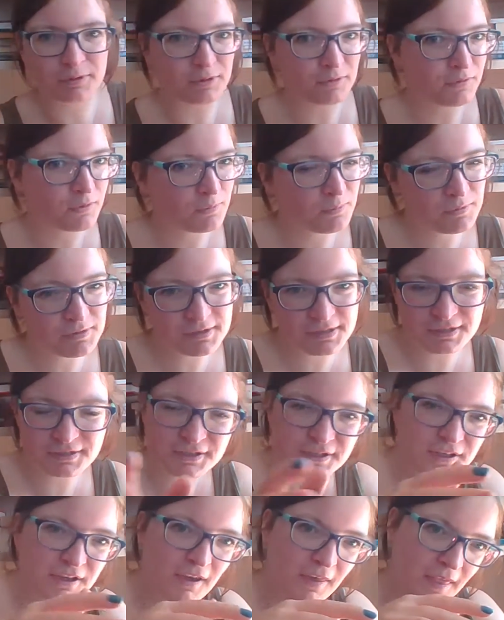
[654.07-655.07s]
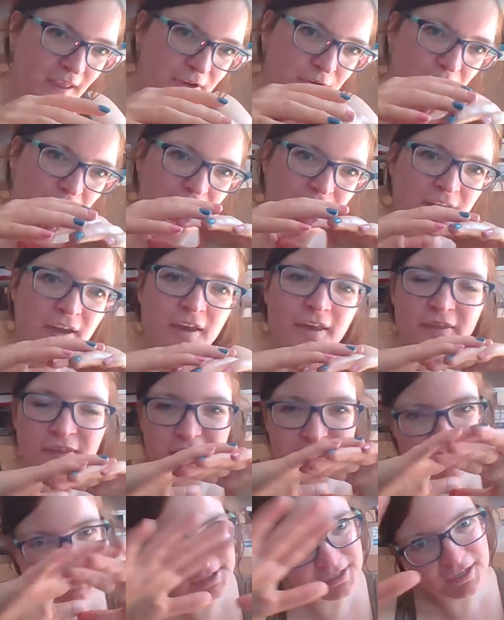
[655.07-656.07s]
beautiful city, and then you had
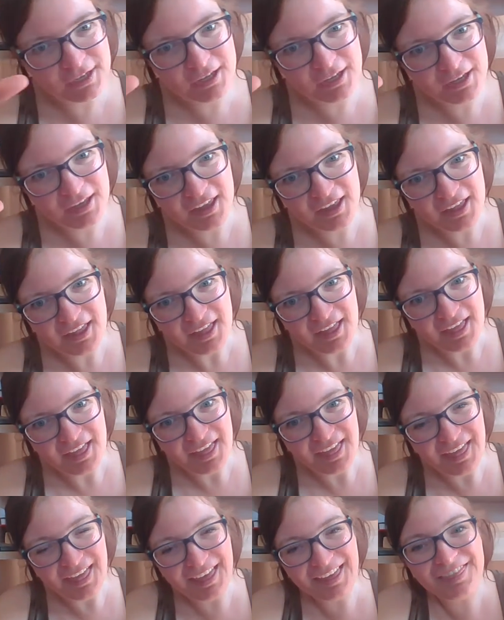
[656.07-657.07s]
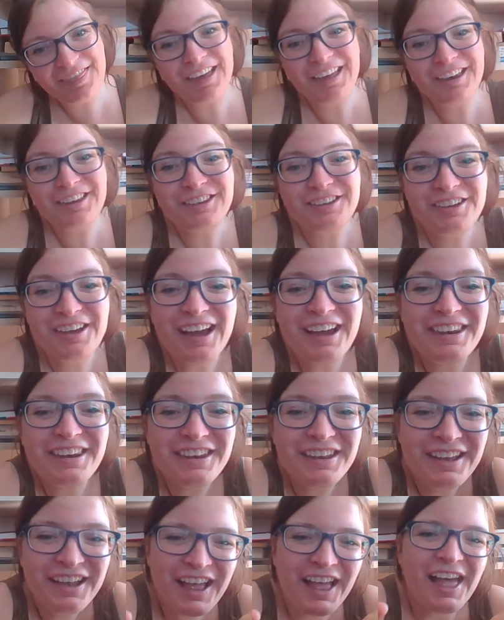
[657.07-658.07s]
the sea. And then you had
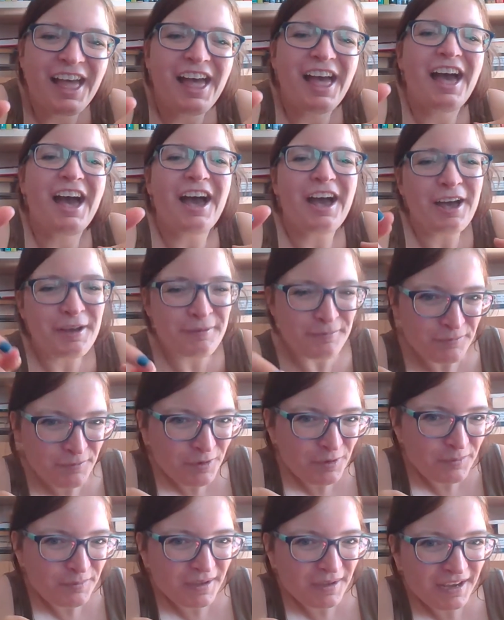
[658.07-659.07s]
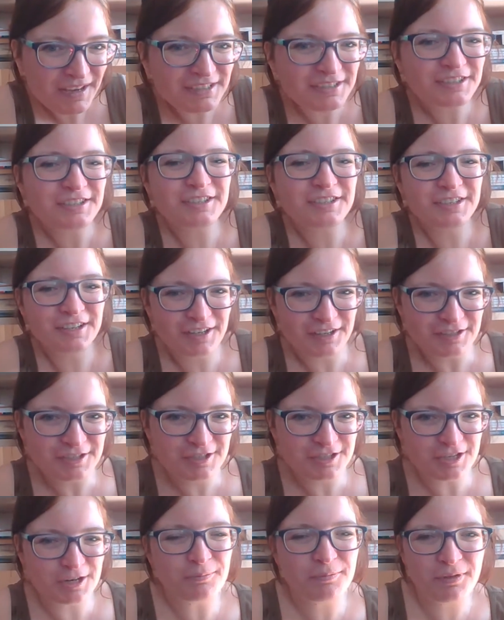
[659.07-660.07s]
a
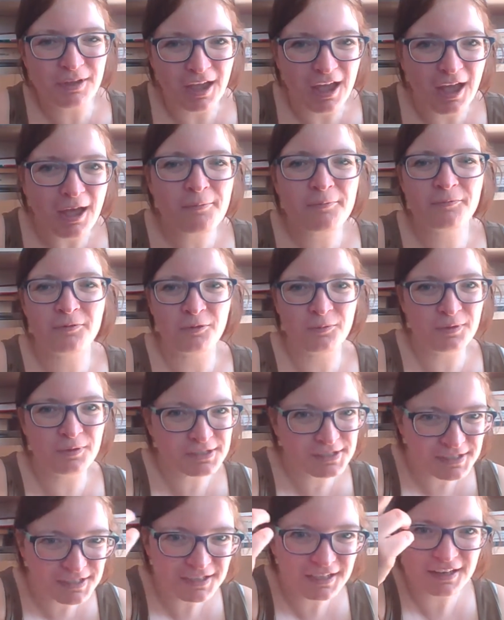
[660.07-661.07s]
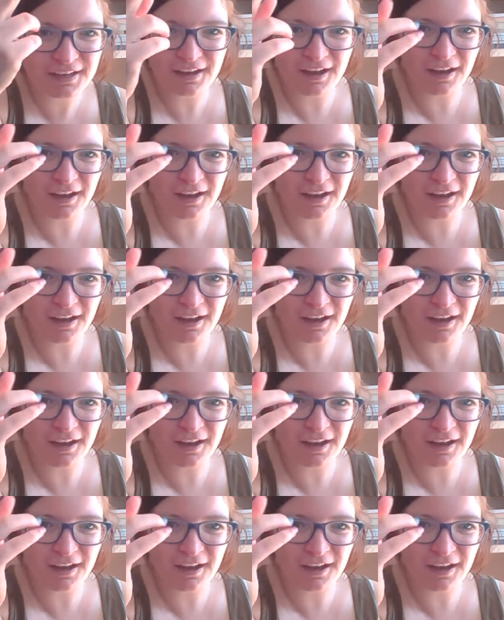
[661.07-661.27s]
mermaid jumping up from the sea